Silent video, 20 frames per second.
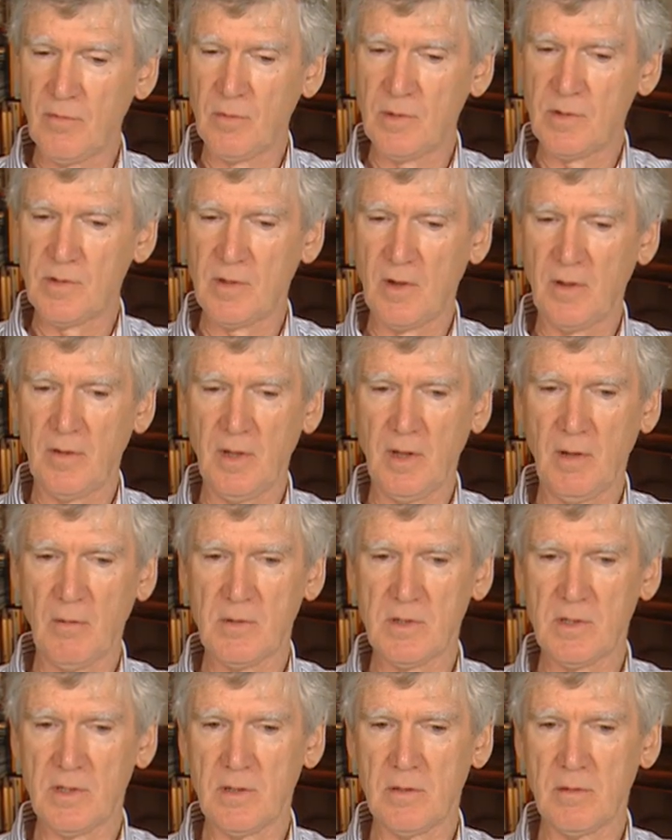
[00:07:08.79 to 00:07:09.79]
which I think
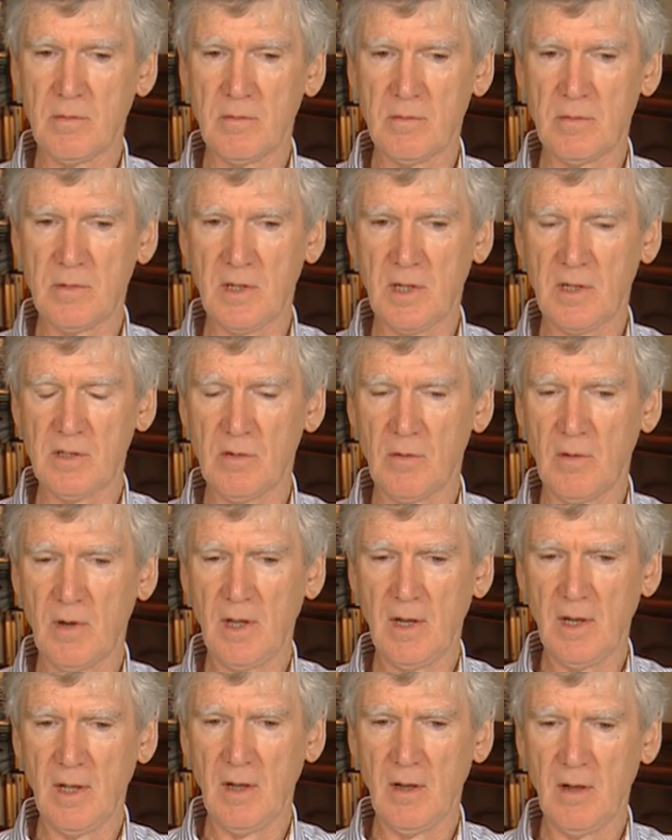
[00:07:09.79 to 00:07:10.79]
was a 6 or
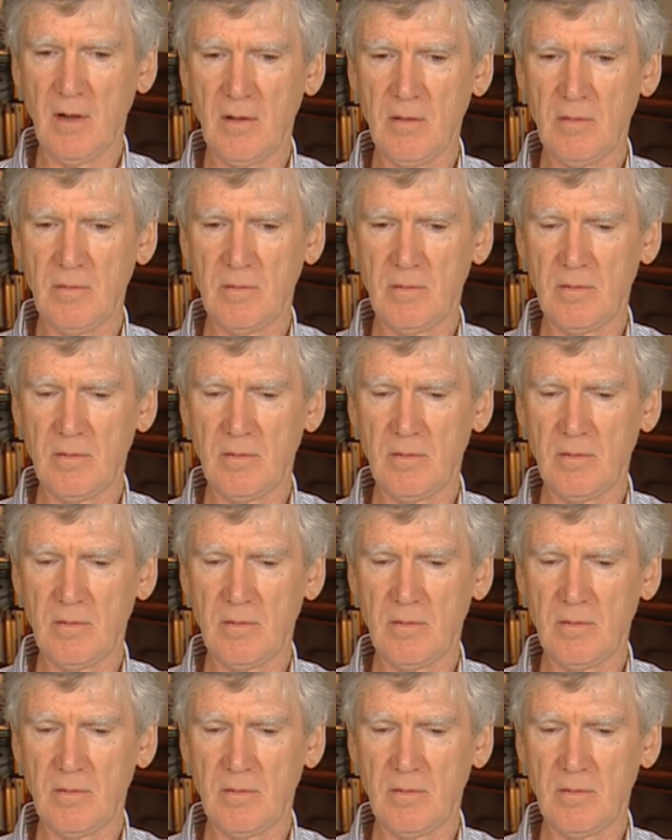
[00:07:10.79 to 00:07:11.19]
8 hour